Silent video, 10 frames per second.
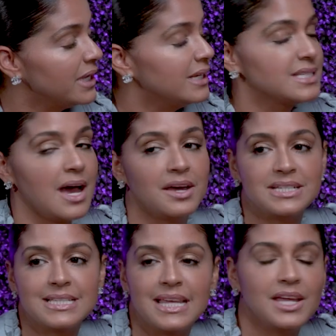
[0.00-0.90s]
me. It's
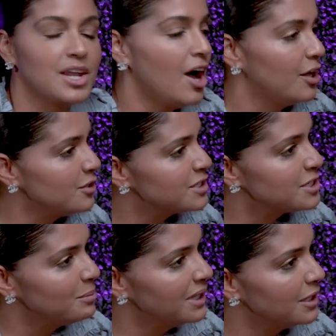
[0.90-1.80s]
honestly an honor
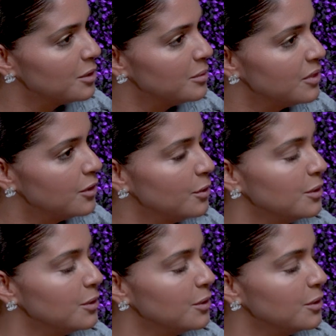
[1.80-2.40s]
to be here with you.